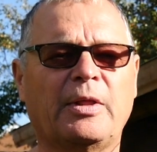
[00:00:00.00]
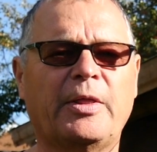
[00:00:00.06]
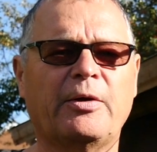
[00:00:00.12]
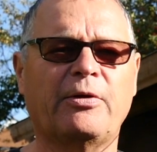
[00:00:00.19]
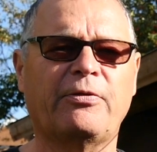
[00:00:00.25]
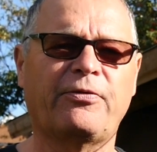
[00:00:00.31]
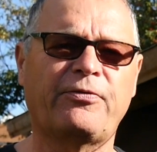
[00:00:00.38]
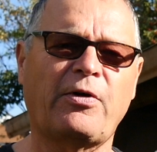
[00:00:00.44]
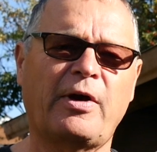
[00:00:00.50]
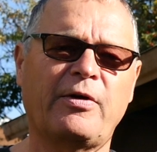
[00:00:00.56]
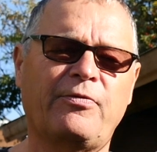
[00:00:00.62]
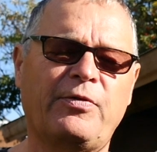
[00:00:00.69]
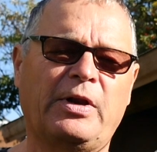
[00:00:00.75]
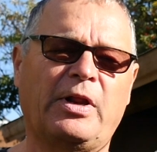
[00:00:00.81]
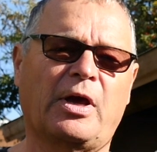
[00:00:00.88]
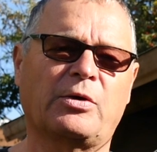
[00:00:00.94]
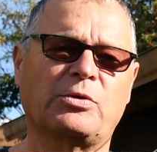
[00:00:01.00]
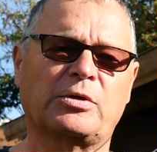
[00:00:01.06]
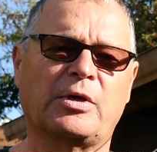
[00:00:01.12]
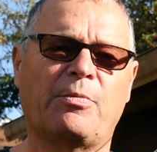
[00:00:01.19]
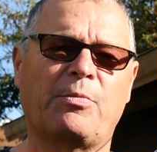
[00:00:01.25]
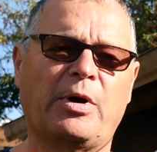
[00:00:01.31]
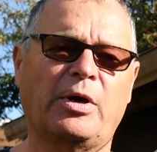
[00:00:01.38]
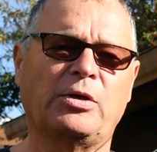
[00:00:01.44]
there are 5 videos
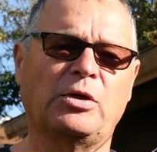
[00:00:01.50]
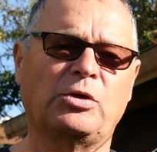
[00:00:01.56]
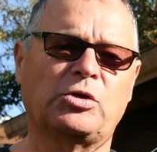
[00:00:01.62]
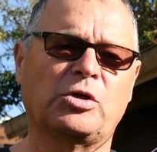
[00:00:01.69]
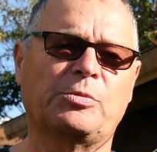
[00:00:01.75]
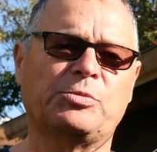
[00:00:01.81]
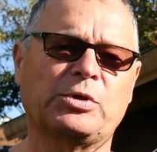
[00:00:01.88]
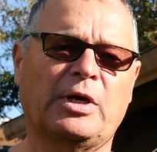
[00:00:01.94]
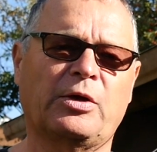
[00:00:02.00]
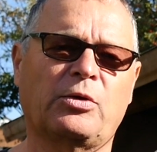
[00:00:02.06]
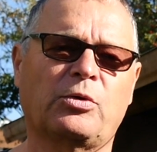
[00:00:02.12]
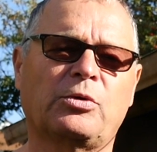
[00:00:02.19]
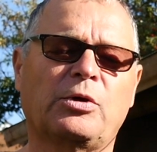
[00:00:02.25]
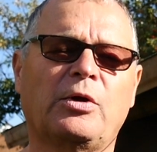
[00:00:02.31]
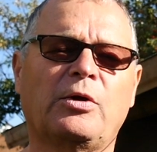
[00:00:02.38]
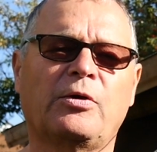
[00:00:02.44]
on my YouTube channel